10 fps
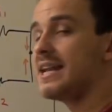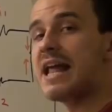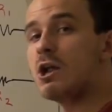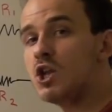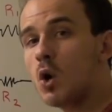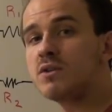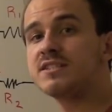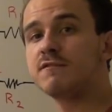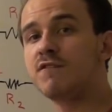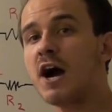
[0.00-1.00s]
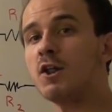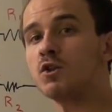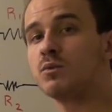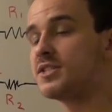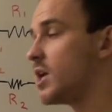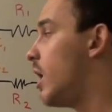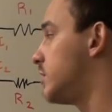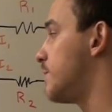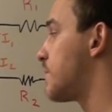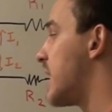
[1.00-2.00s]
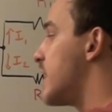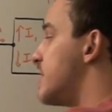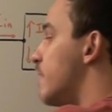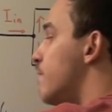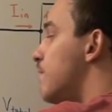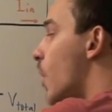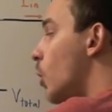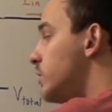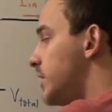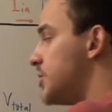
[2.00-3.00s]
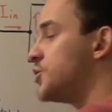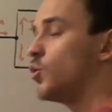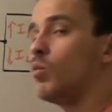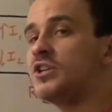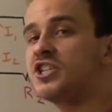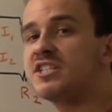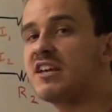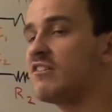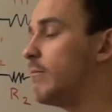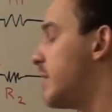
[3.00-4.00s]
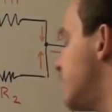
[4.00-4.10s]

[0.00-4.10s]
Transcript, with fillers: Now notice the following result. The voltage, which is given